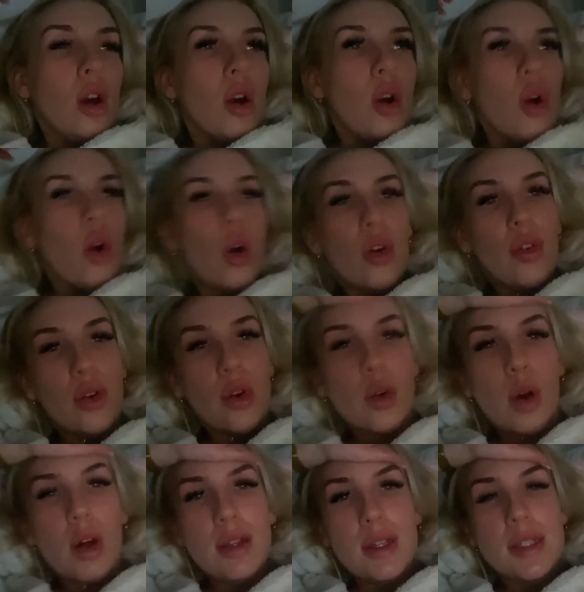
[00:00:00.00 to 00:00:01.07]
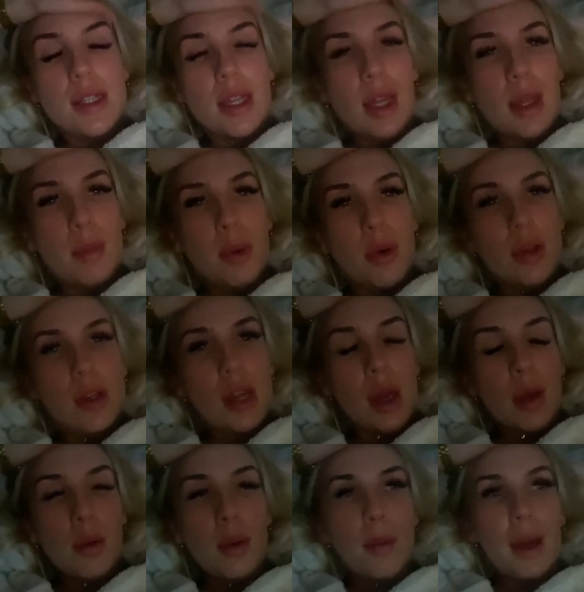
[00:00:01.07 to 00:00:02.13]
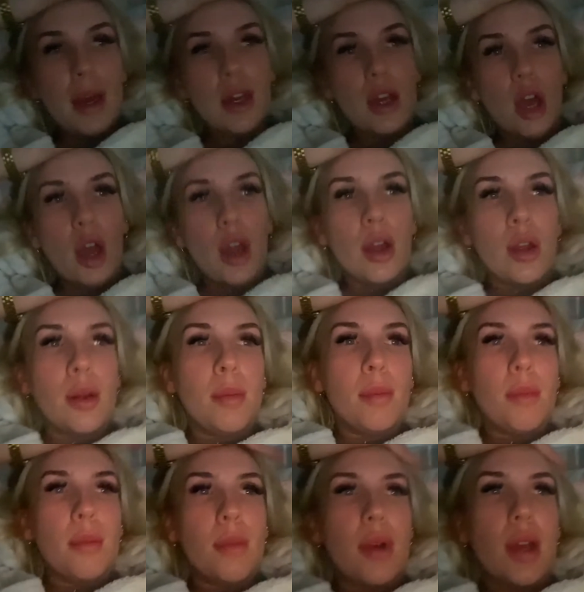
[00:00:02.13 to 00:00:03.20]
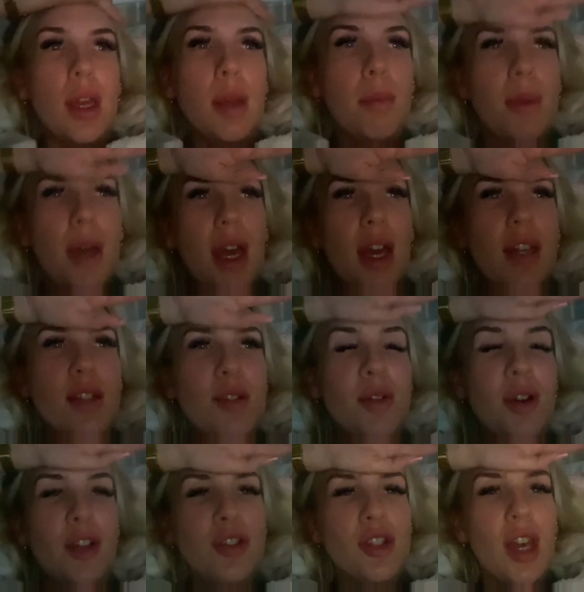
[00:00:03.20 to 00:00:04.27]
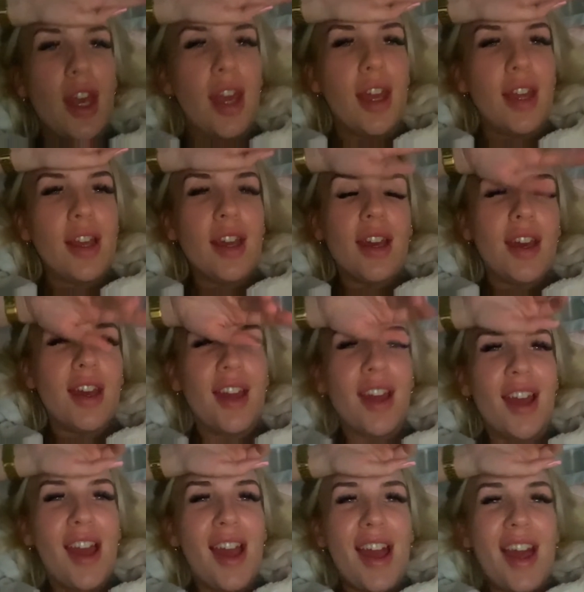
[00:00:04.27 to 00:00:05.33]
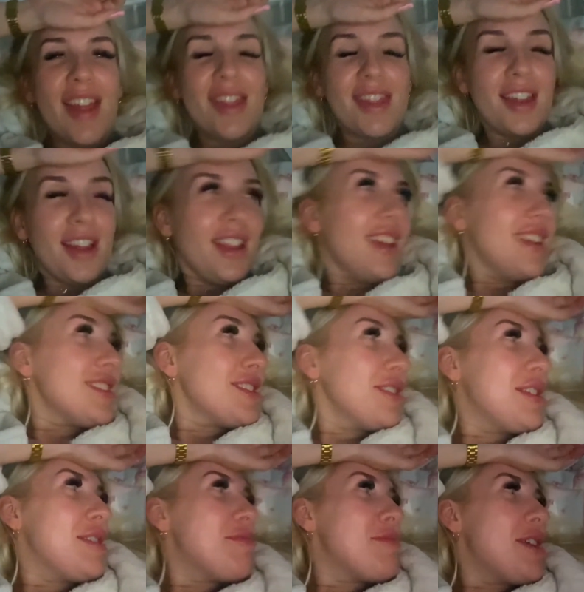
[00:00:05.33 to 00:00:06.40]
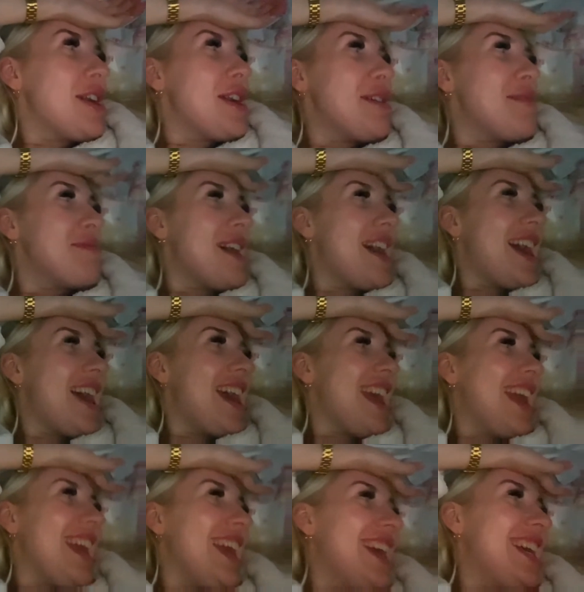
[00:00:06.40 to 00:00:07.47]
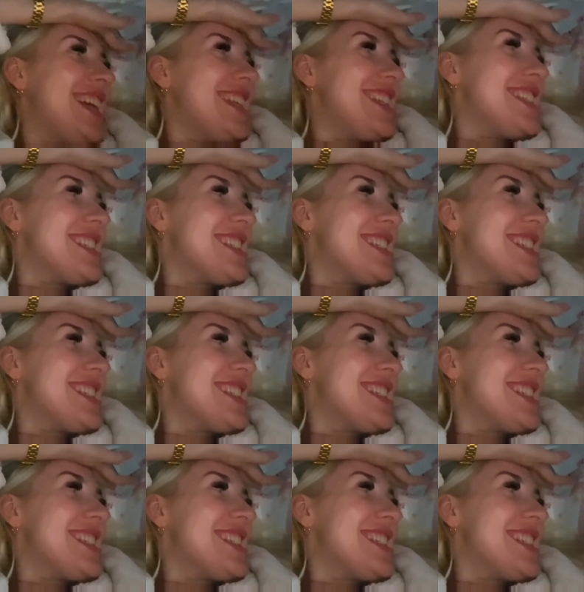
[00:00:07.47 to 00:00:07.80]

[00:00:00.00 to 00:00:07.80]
awful quality, but now we're back home in bed watching The Little Mermaid.